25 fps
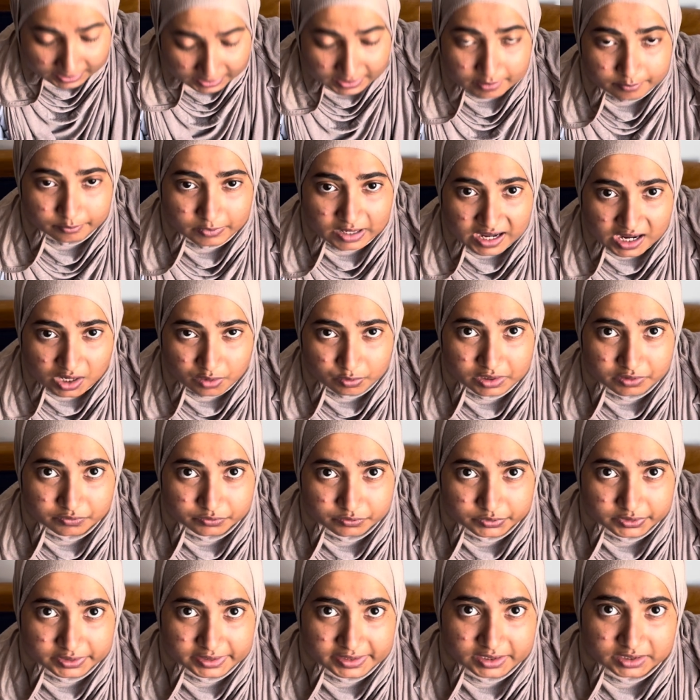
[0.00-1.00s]

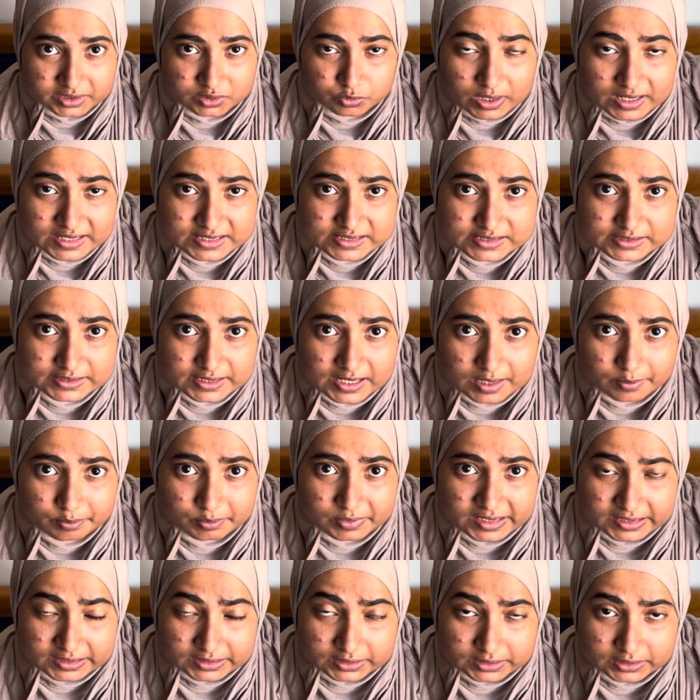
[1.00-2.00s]
However, advanced care
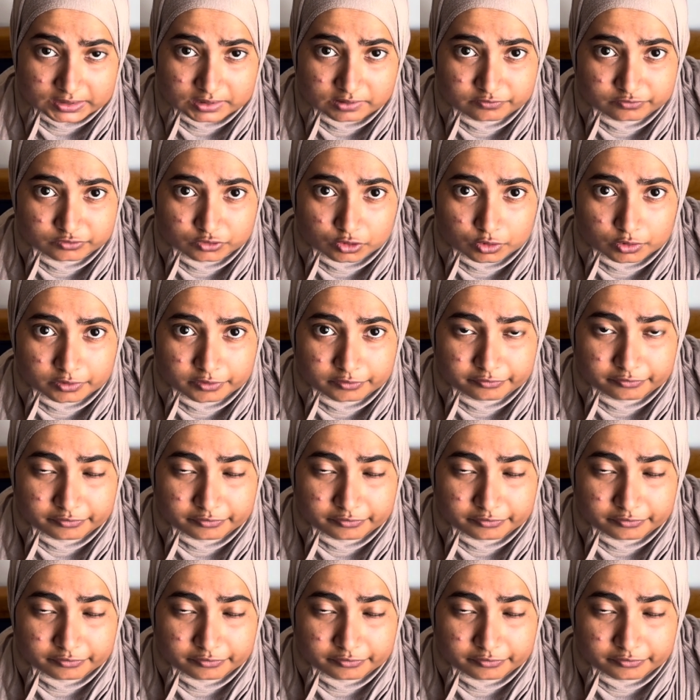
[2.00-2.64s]
planning for